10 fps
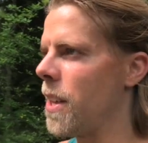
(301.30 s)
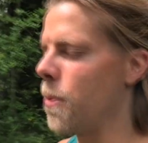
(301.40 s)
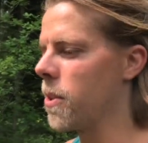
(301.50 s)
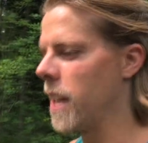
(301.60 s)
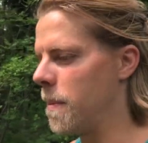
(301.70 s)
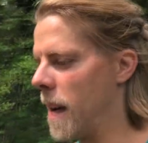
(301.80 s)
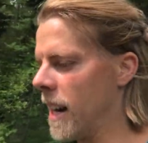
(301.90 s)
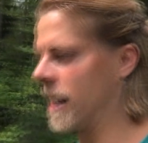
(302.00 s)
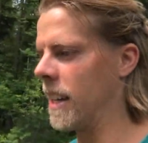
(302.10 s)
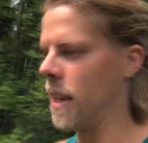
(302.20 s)
they want to get
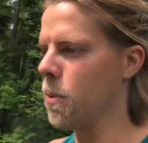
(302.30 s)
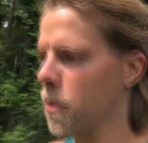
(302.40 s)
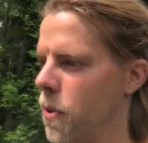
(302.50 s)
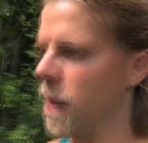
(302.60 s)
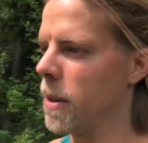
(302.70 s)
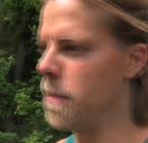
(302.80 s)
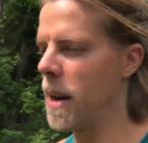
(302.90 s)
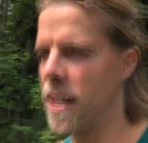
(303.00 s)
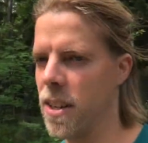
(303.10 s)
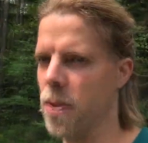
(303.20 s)
back, they want to feel a bit
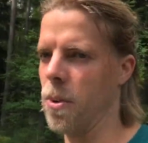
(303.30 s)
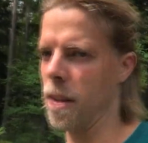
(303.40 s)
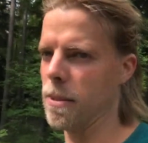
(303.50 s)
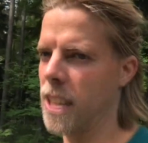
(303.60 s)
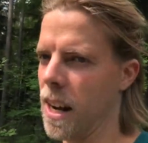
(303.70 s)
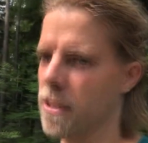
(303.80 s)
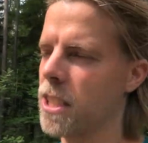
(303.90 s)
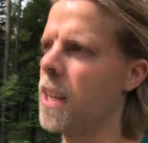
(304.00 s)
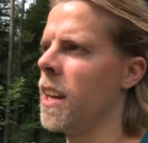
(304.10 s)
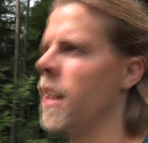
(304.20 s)
better with
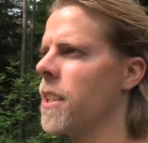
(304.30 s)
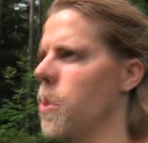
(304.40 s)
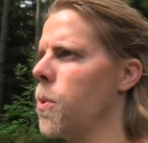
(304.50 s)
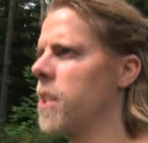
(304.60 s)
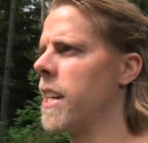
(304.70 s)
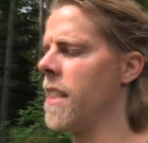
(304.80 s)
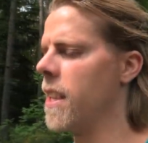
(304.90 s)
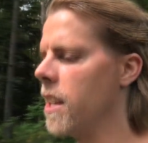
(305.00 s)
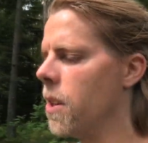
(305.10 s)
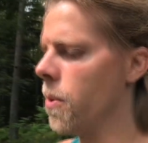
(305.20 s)
themselves. So what can
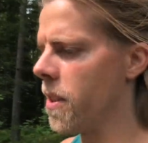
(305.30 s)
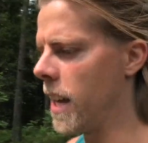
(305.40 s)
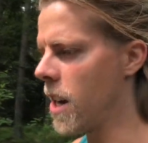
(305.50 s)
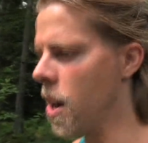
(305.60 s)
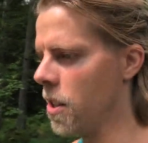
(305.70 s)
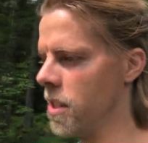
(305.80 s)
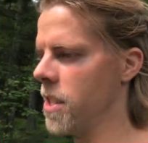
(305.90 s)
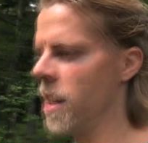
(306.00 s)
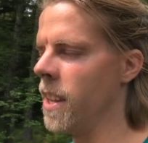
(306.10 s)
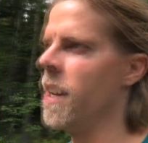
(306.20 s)
they do? They
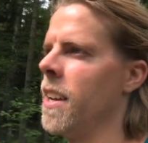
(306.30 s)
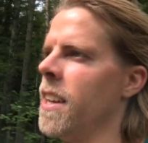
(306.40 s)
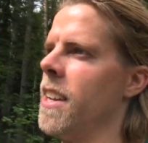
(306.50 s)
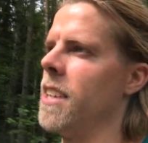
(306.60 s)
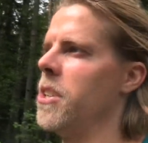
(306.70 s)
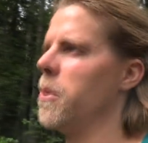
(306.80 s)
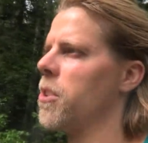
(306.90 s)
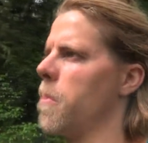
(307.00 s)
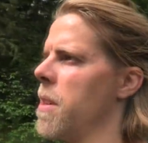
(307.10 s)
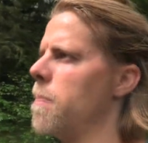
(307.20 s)
can't do
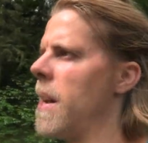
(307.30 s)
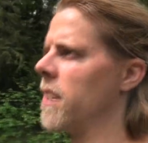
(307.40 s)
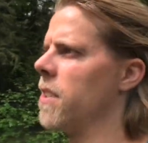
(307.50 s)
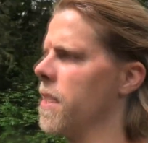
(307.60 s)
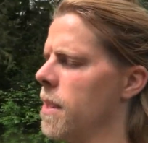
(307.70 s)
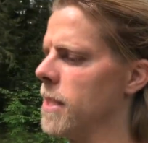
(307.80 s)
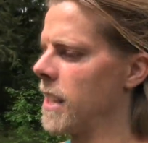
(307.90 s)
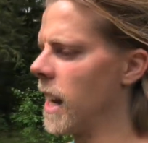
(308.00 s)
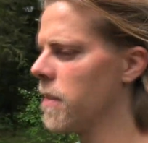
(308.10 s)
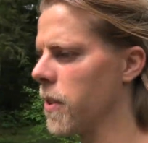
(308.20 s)
something better
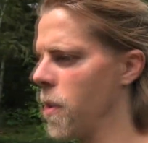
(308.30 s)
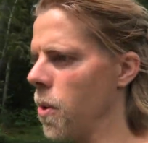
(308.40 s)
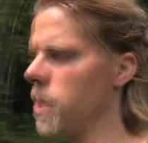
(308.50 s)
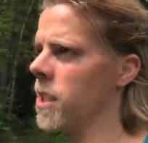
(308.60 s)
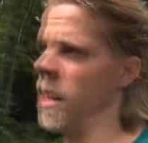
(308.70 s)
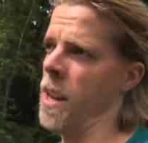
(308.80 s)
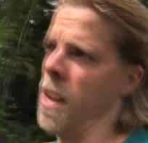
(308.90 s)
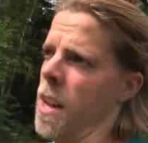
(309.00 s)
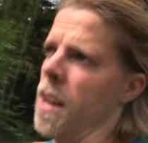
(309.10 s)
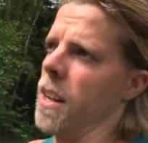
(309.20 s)
themselves, of course.
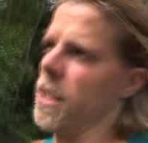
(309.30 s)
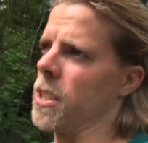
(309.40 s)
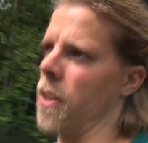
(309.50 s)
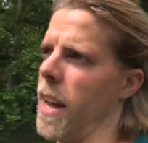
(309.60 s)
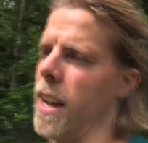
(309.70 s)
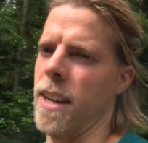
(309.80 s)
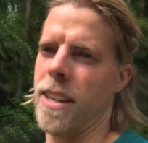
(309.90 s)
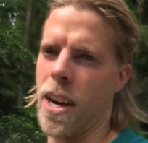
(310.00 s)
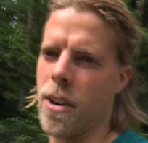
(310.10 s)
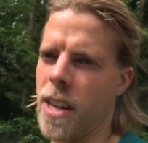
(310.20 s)
So they
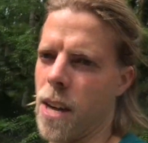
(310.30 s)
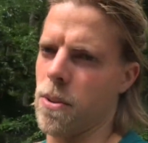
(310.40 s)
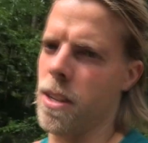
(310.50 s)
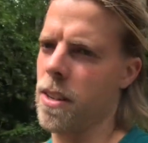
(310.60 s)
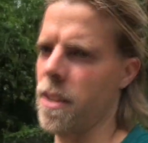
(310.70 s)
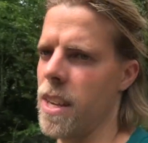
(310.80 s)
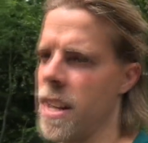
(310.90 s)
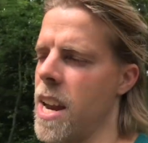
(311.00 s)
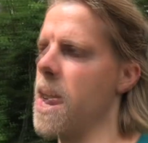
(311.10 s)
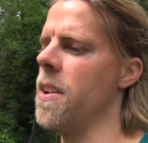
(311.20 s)
tear it down. They
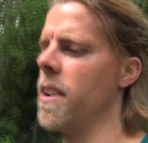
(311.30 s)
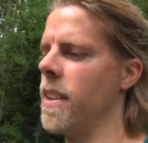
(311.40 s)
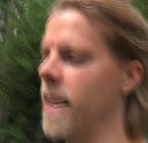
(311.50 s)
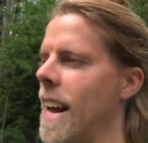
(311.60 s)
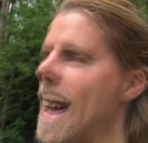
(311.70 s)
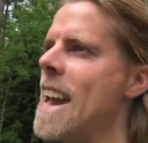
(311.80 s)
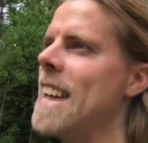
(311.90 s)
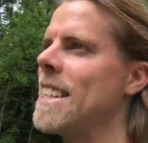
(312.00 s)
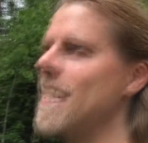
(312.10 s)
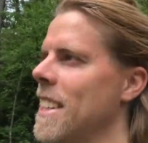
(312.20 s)
tear a
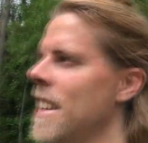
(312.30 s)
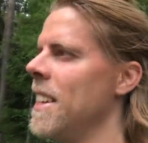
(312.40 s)
hated